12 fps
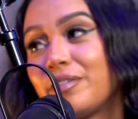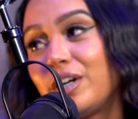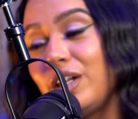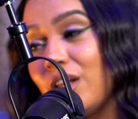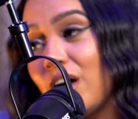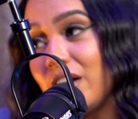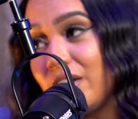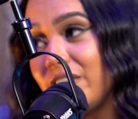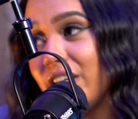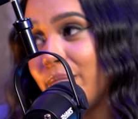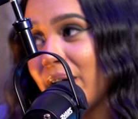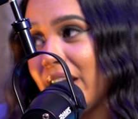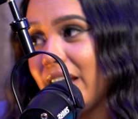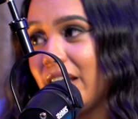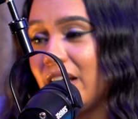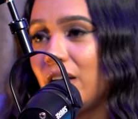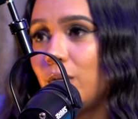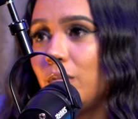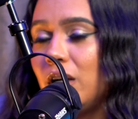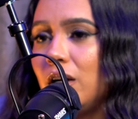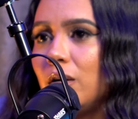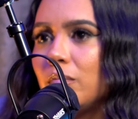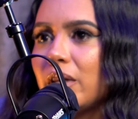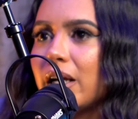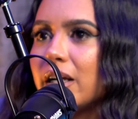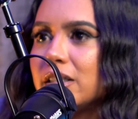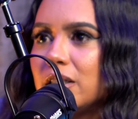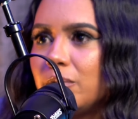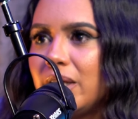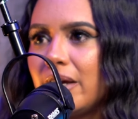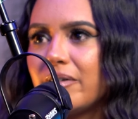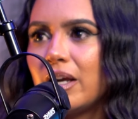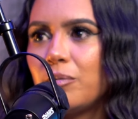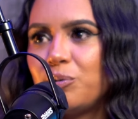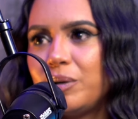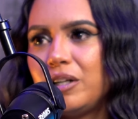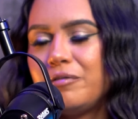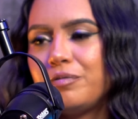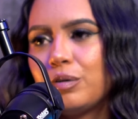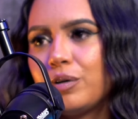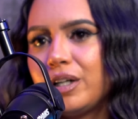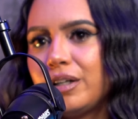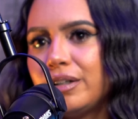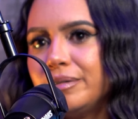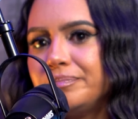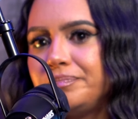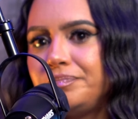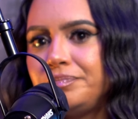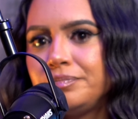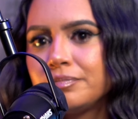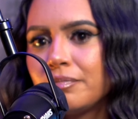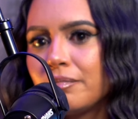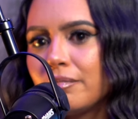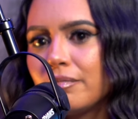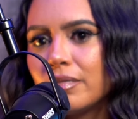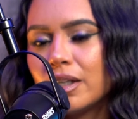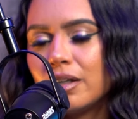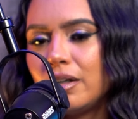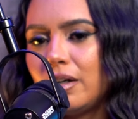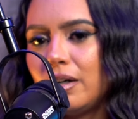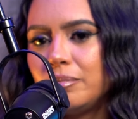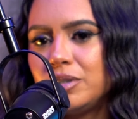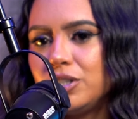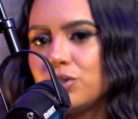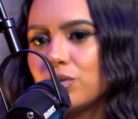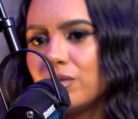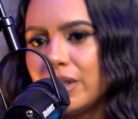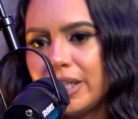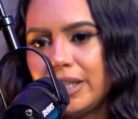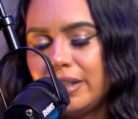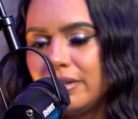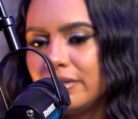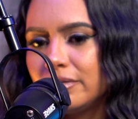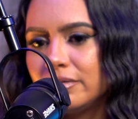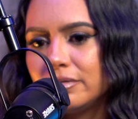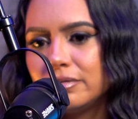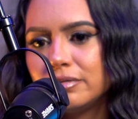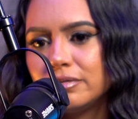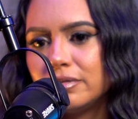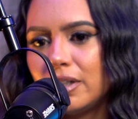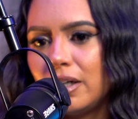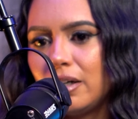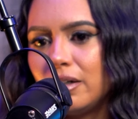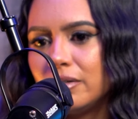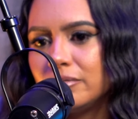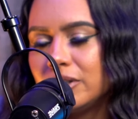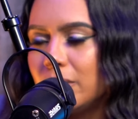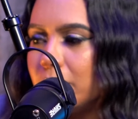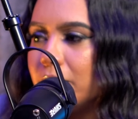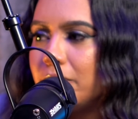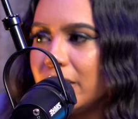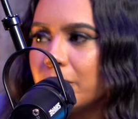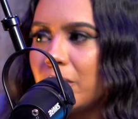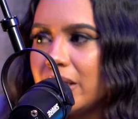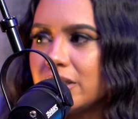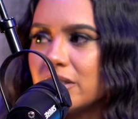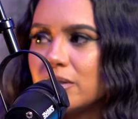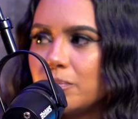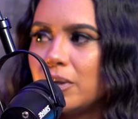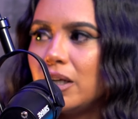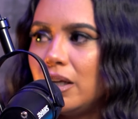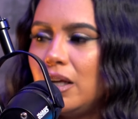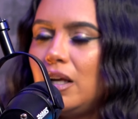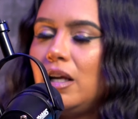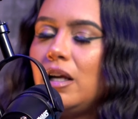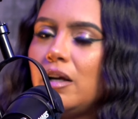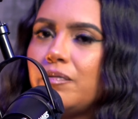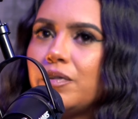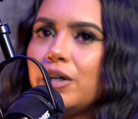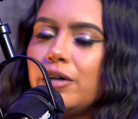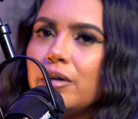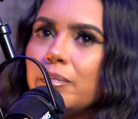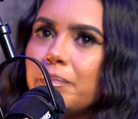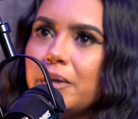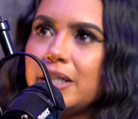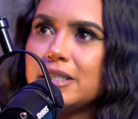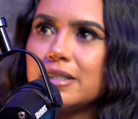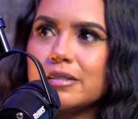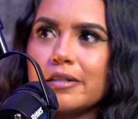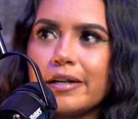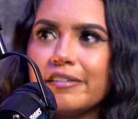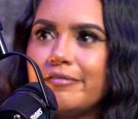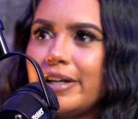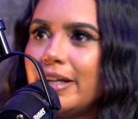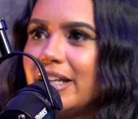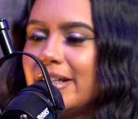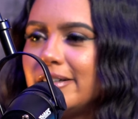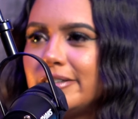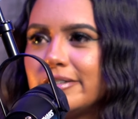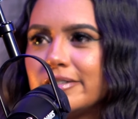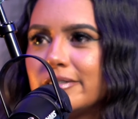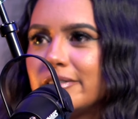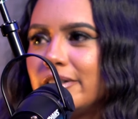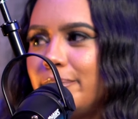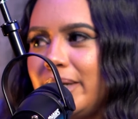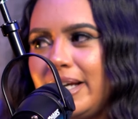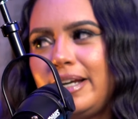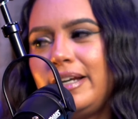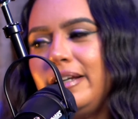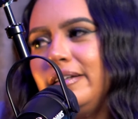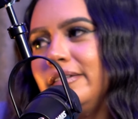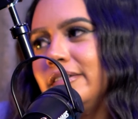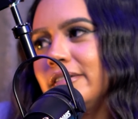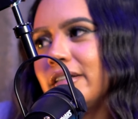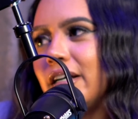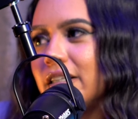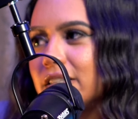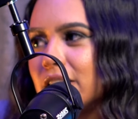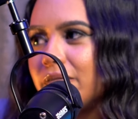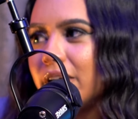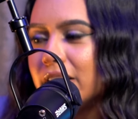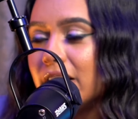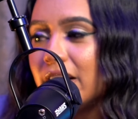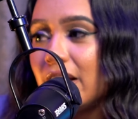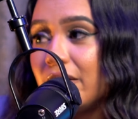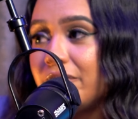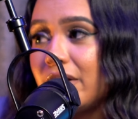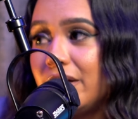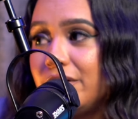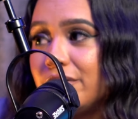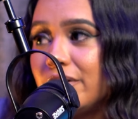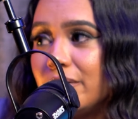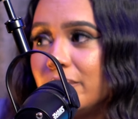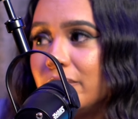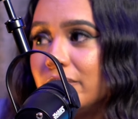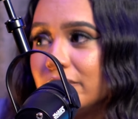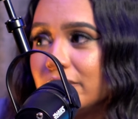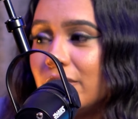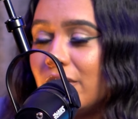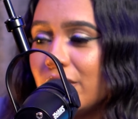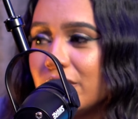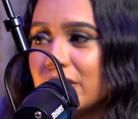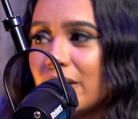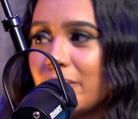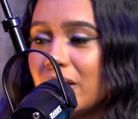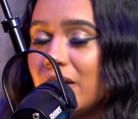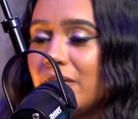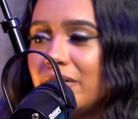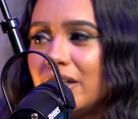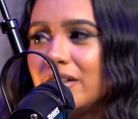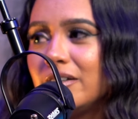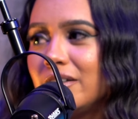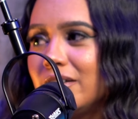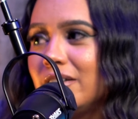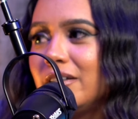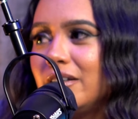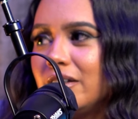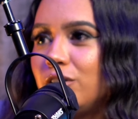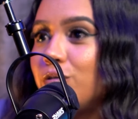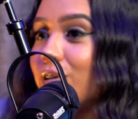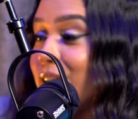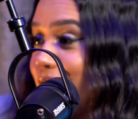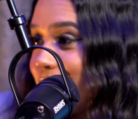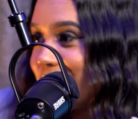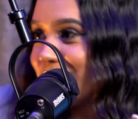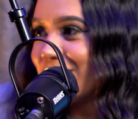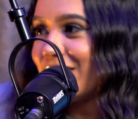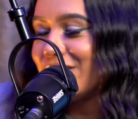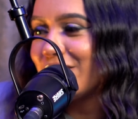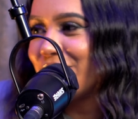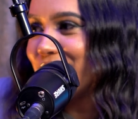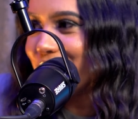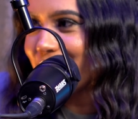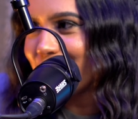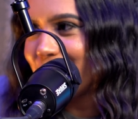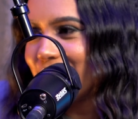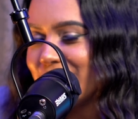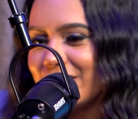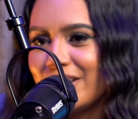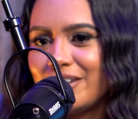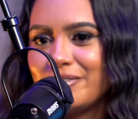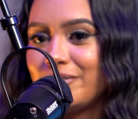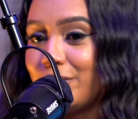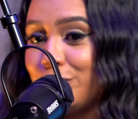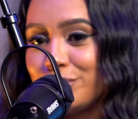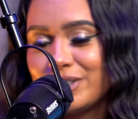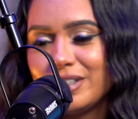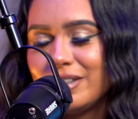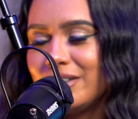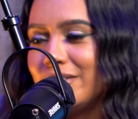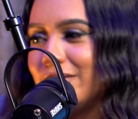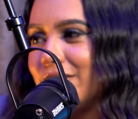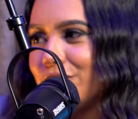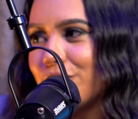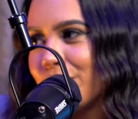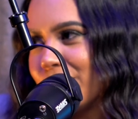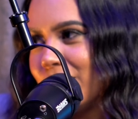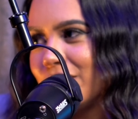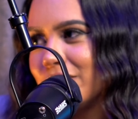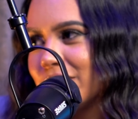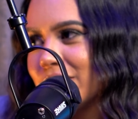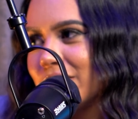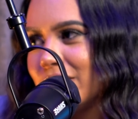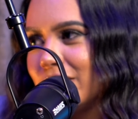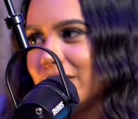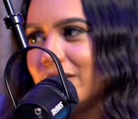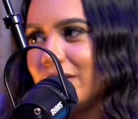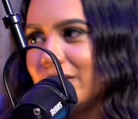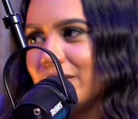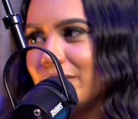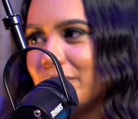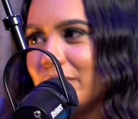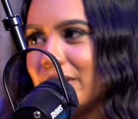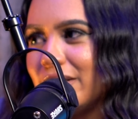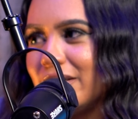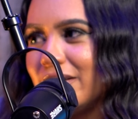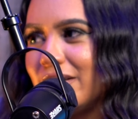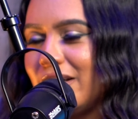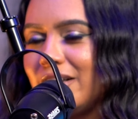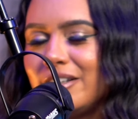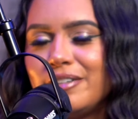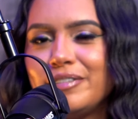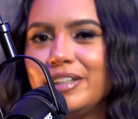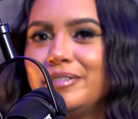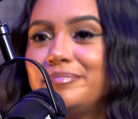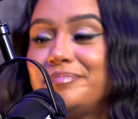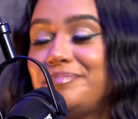For a lot of them, I am. Like I said, we have cameramen in Florida, Detroit, some big places. But if they're places like Vegas, the Bay, kind of stuff like that, yeah, I fly and do them all the time. I love it. Nice. New Orleans. I drive to New Orleans, Houston, do all those. Gotcha. But I love it.